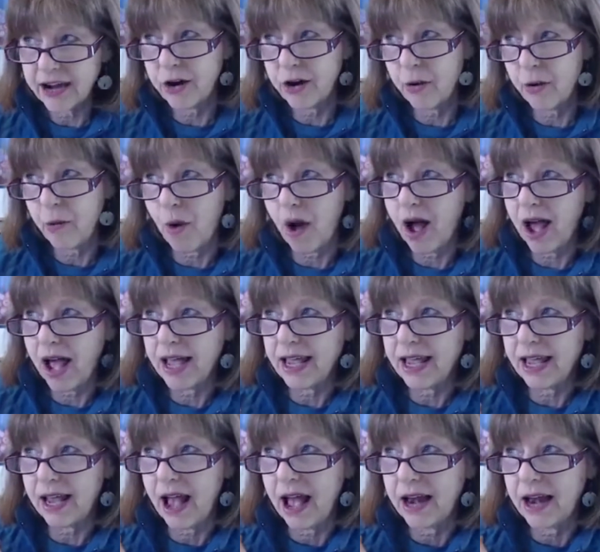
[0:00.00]
I don't know
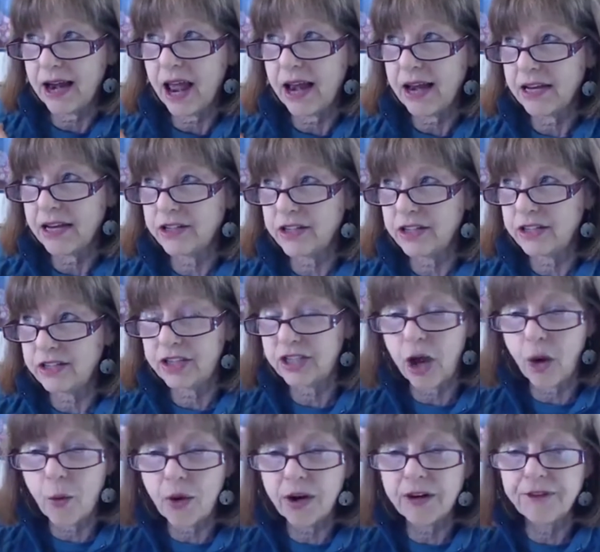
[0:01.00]
why, and, and it's
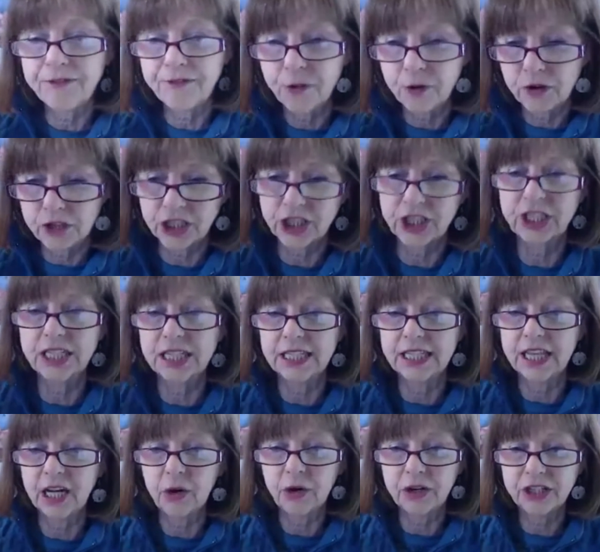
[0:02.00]
so
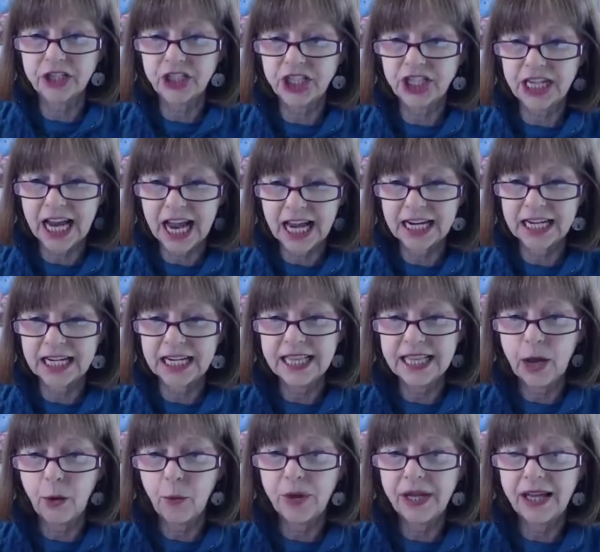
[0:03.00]
unfortunate that
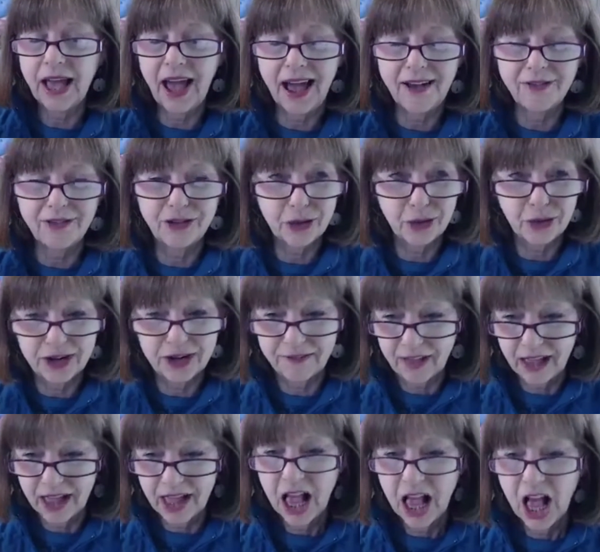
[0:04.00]
Christianity that we have sort
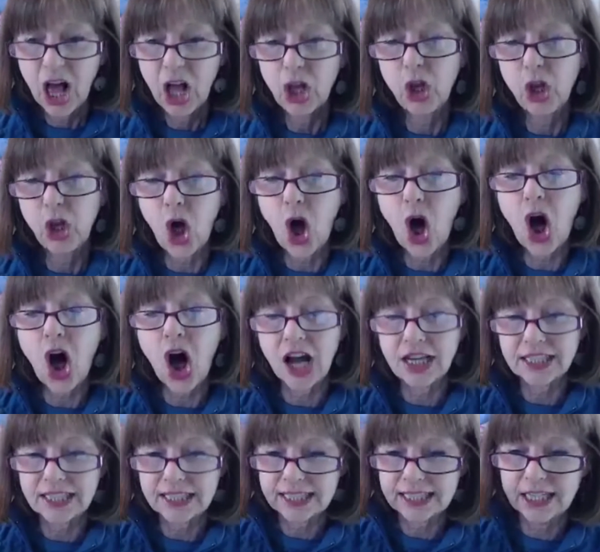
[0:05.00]
of
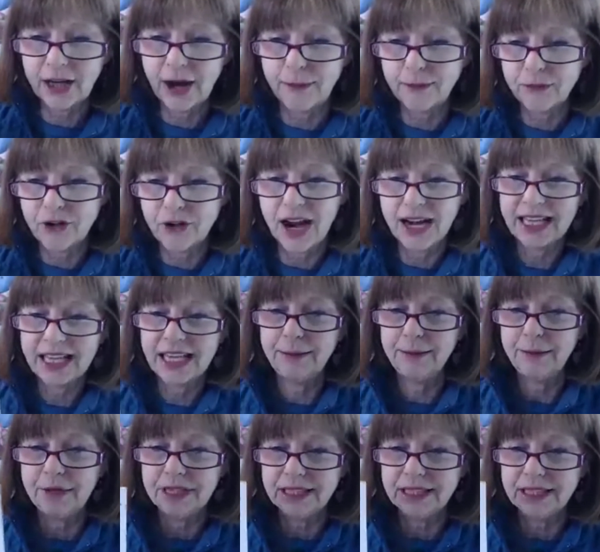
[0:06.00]
lost here. I'm trying to
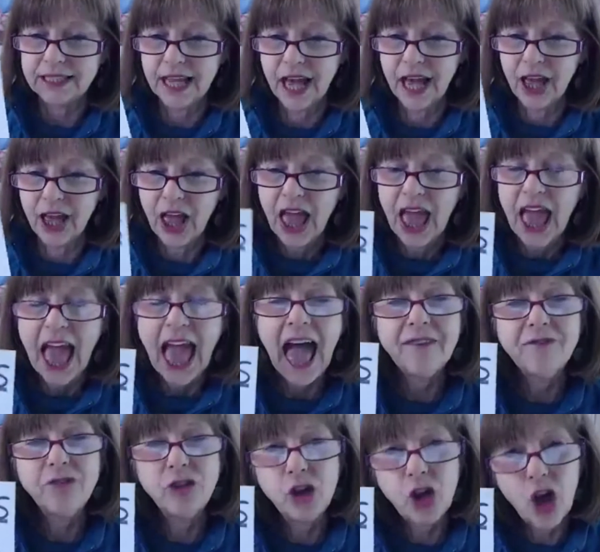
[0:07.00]
keep this up,
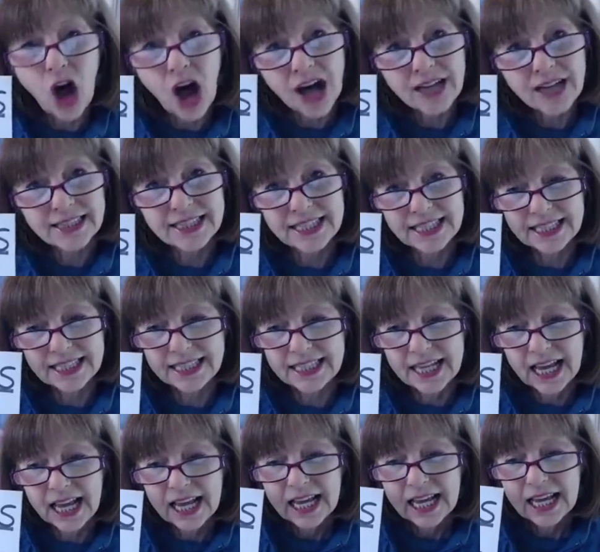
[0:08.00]
have lost
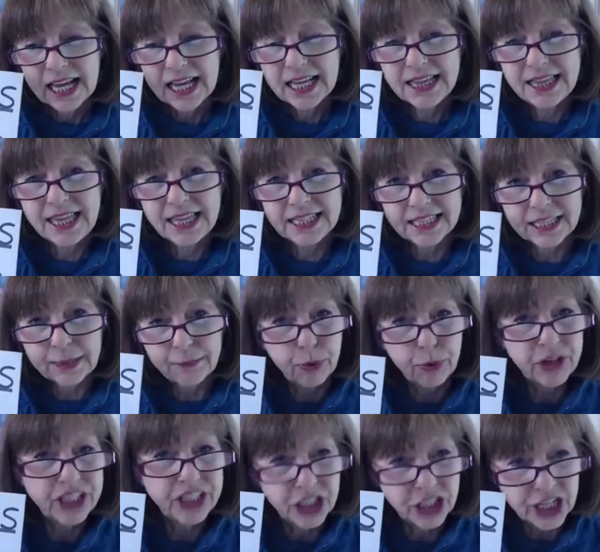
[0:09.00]
this this
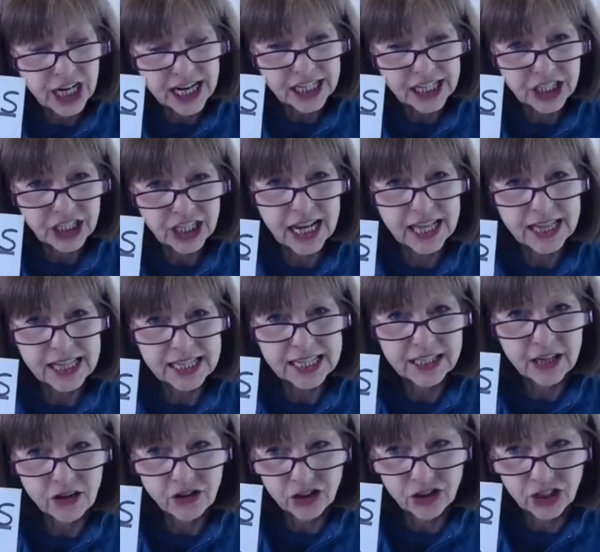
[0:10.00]
appreciation and
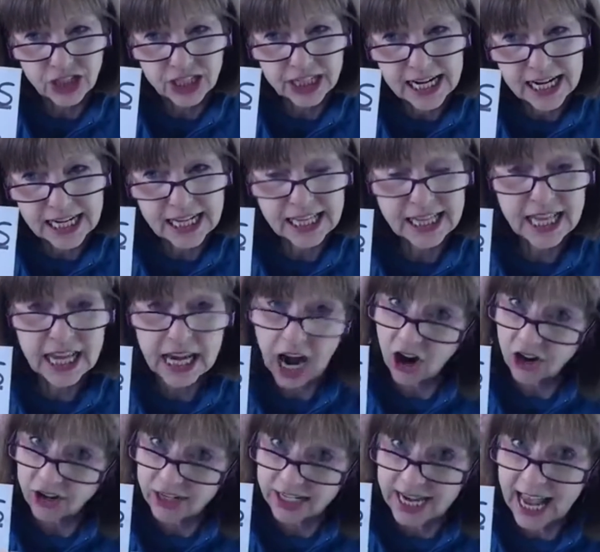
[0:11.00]
this understanding
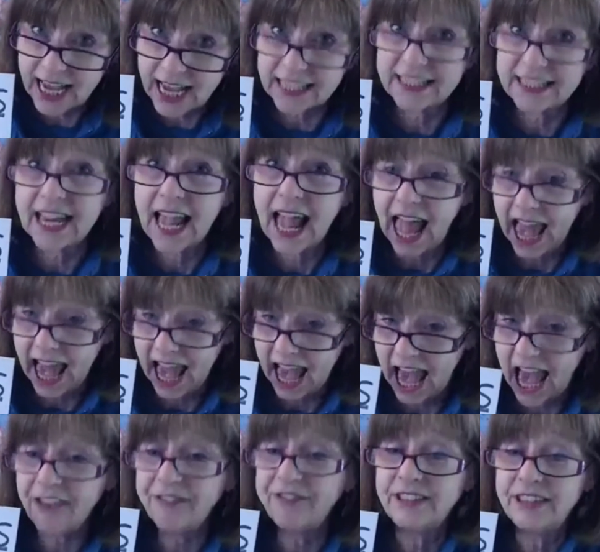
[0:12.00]
that our texts
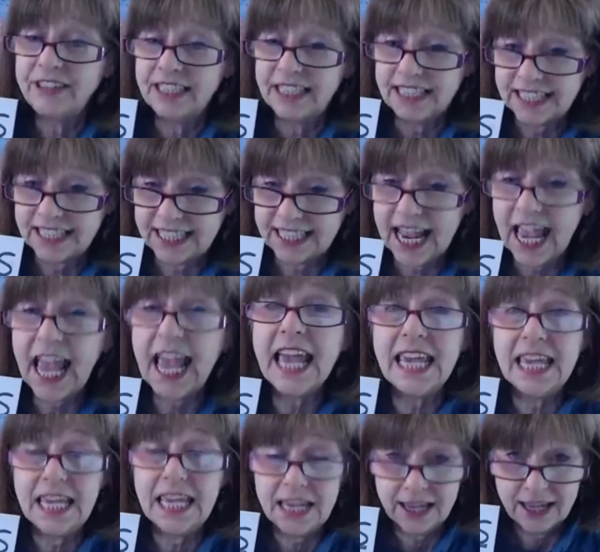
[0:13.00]
have to
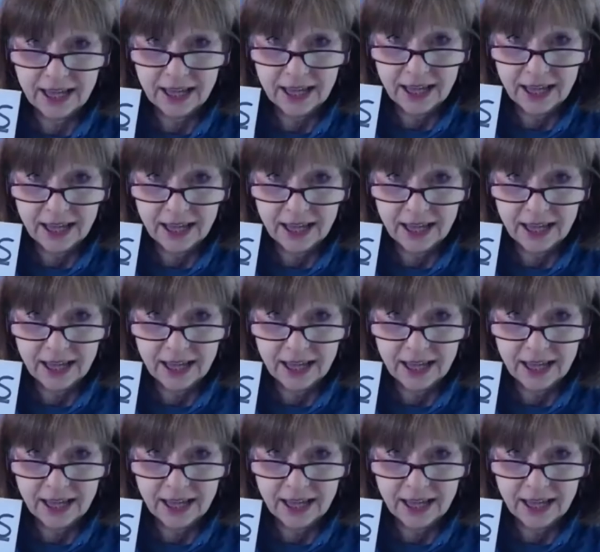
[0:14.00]
stay.